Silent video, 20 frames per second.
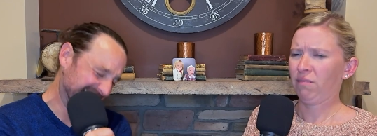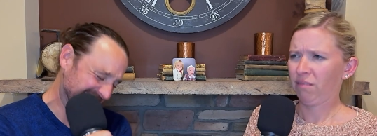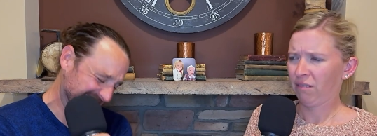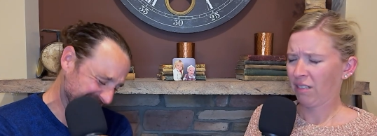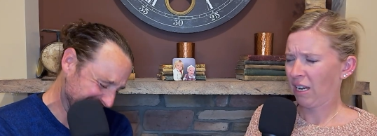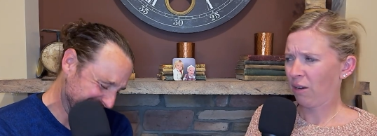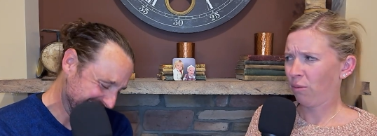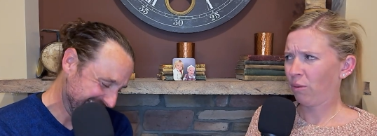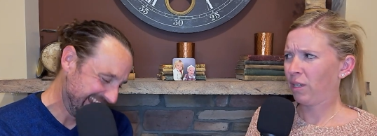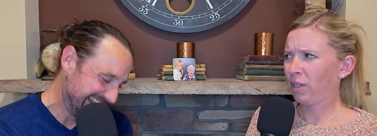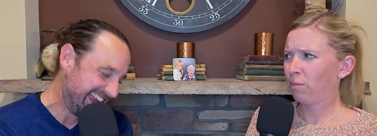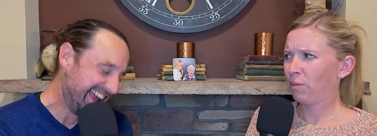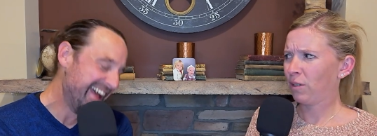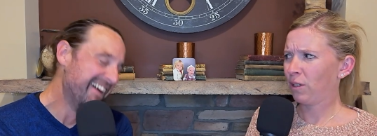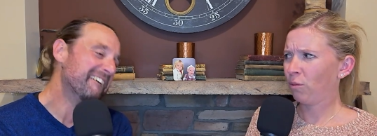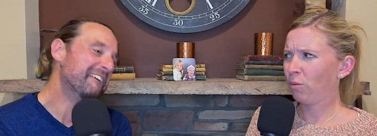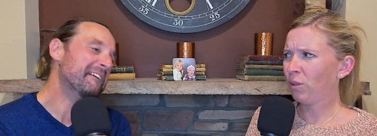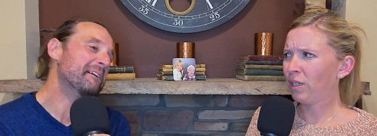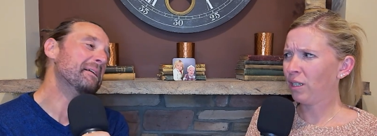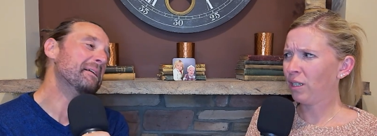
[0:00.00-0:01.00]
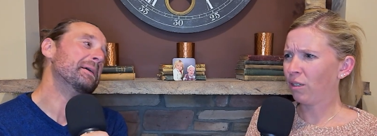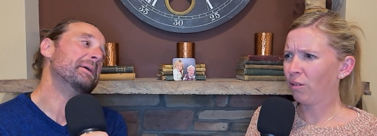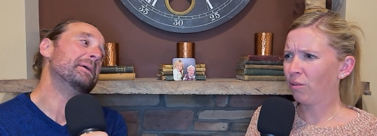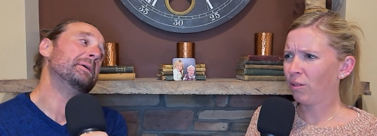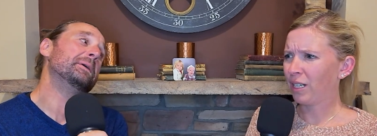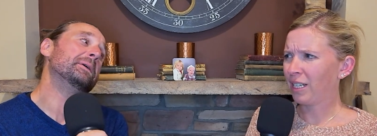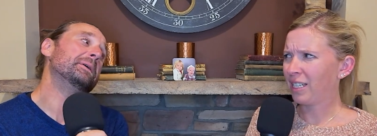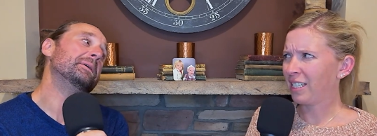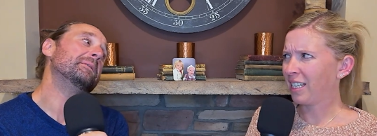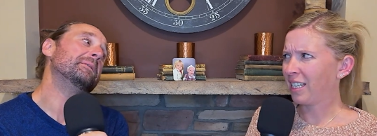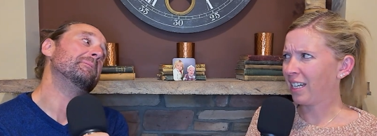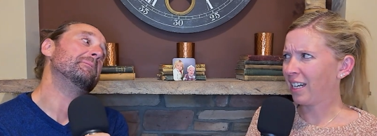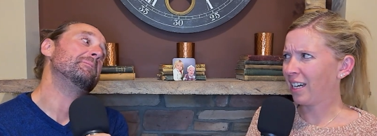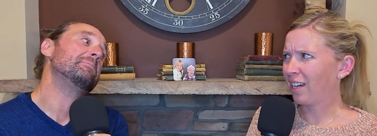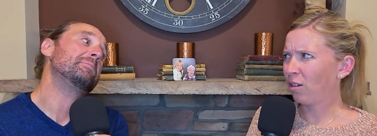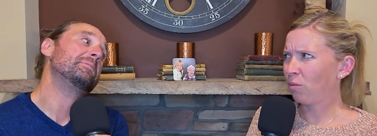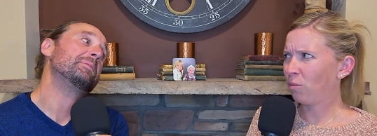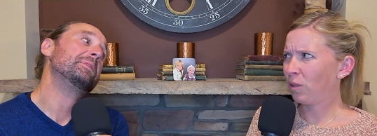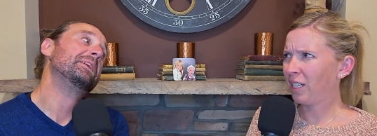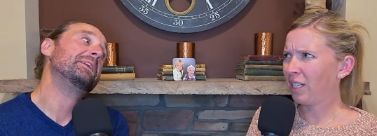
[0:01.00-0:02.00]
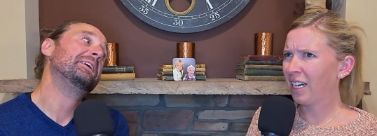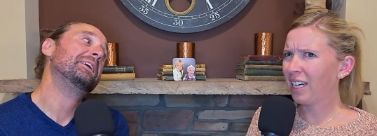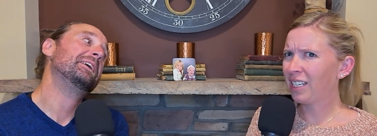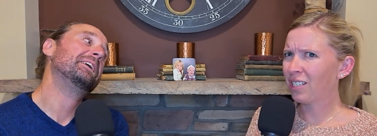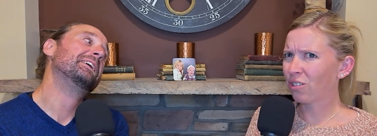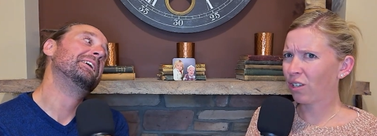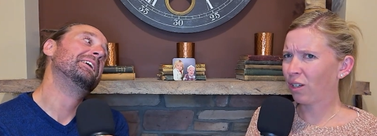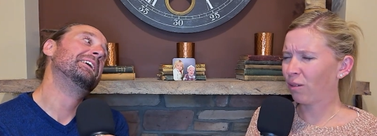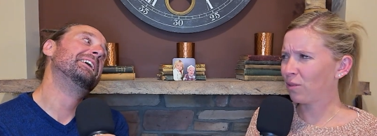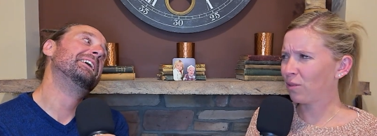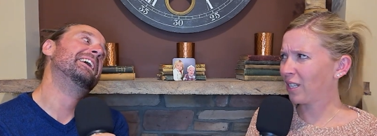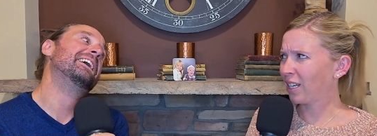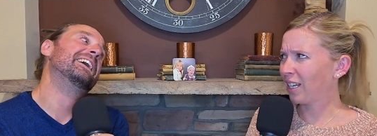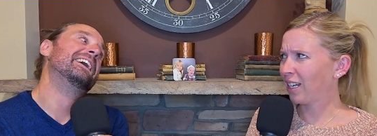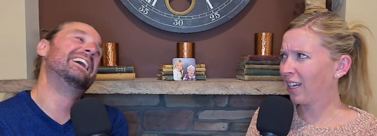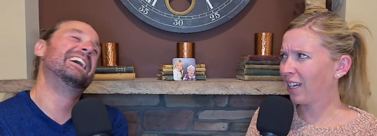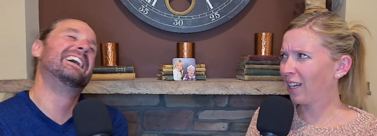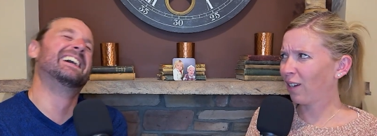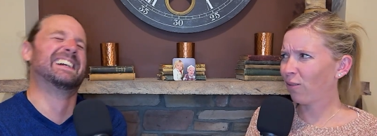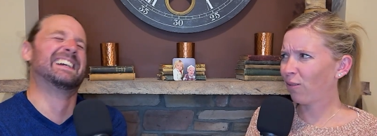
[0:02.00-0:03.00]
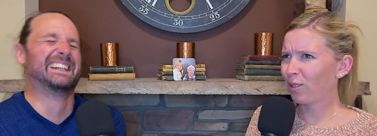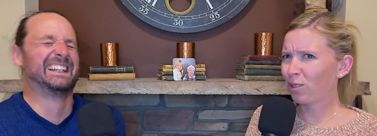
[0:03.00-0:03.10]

Speaker 1: I went up to the window and I said, How many ice creams can I get for